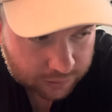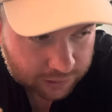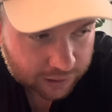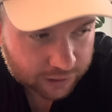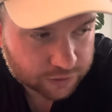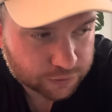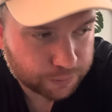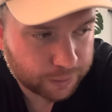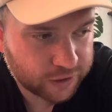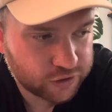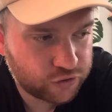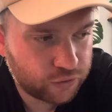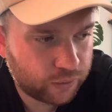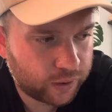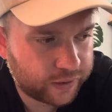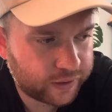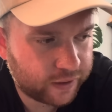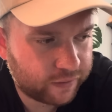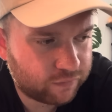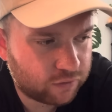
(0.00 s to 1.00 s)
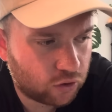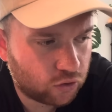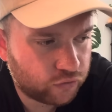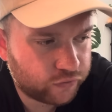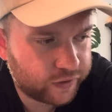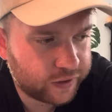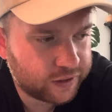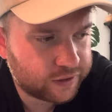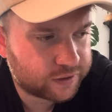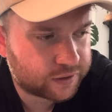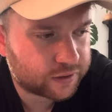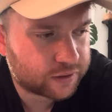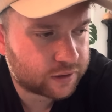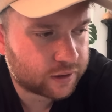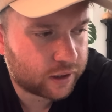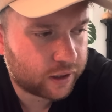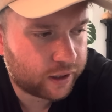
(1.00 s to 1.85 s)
especially when they've looked decent.